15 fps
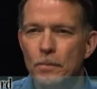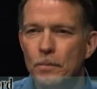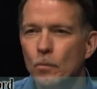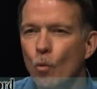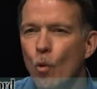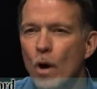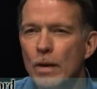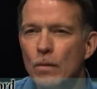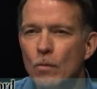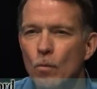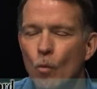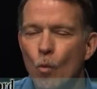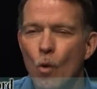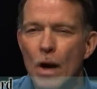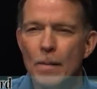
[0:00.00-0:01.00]
One,
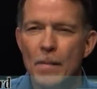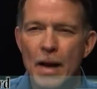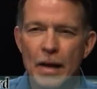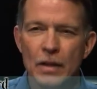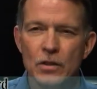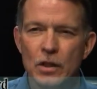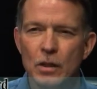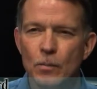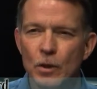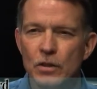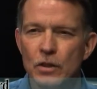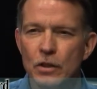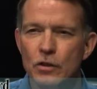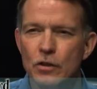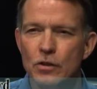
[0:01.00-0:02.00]
one magazine, a
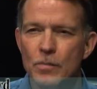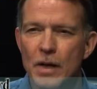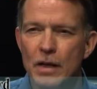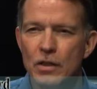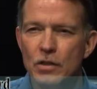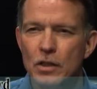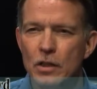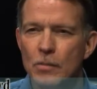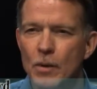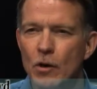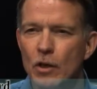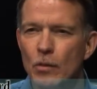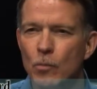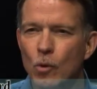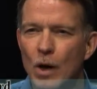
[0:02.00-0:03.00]
prestigious magazine, the
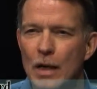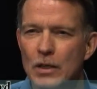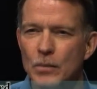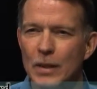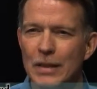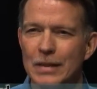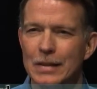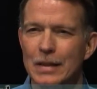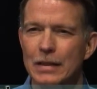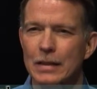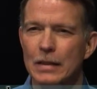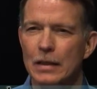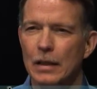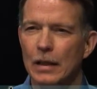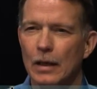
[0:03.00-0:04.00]
American Prospect, said that
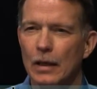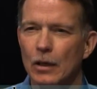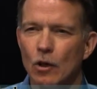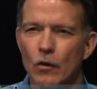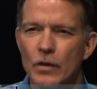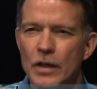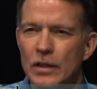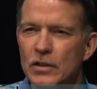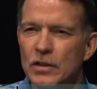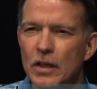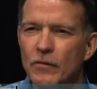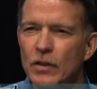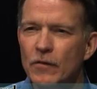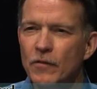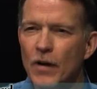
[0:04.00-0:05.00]
over the next
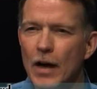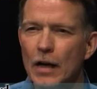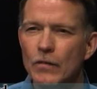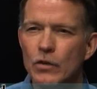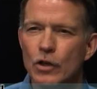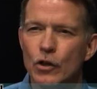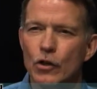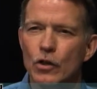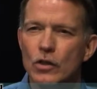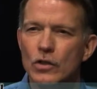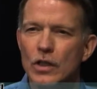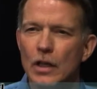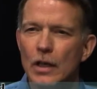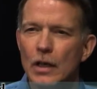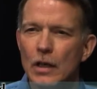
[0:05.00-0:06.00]
75 years,
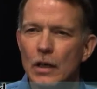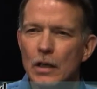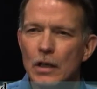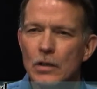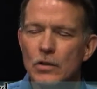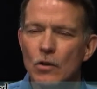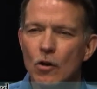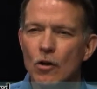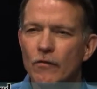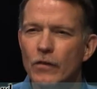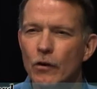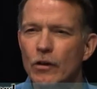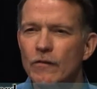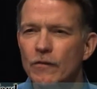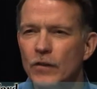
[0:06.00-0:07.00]
it's all
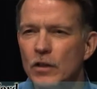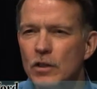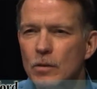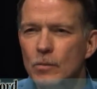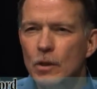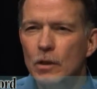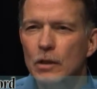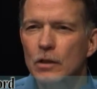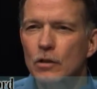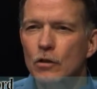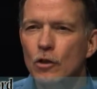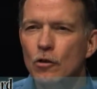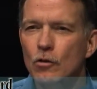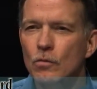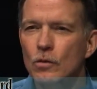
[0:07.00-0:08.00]
very fixable. It, you
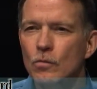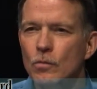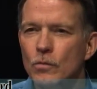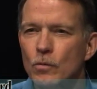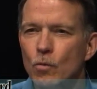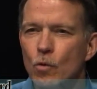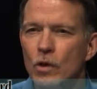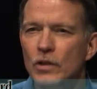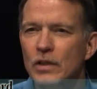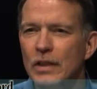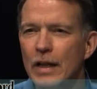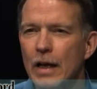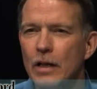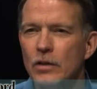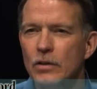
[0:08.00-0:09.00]
know, the worst
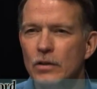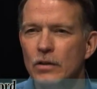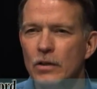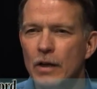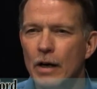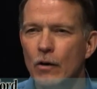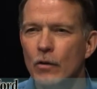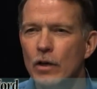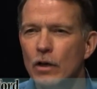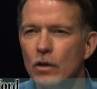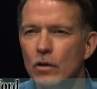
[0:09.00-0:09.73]
case scenario